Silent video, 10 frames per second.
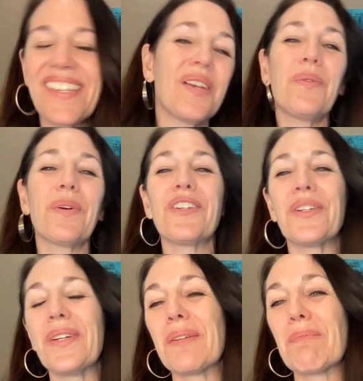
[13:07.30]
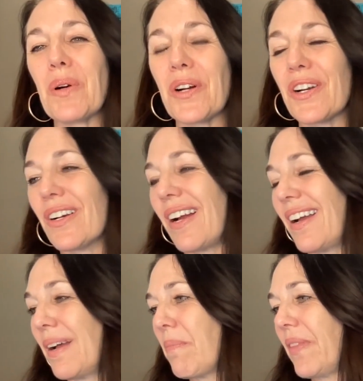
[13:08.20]
so we're doing more
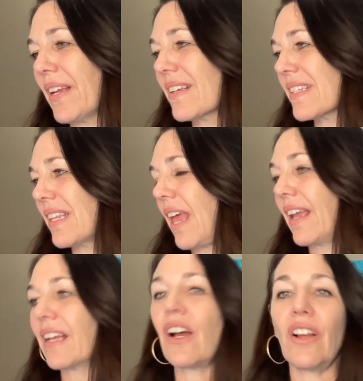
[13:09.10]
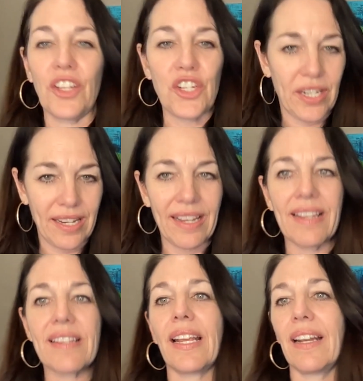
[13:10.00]
things like
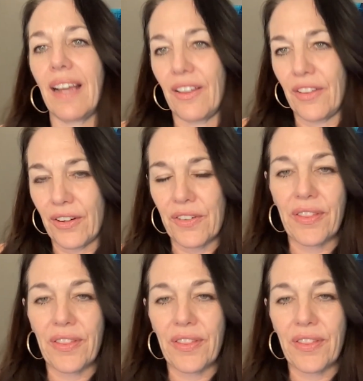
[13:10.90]
colleges and other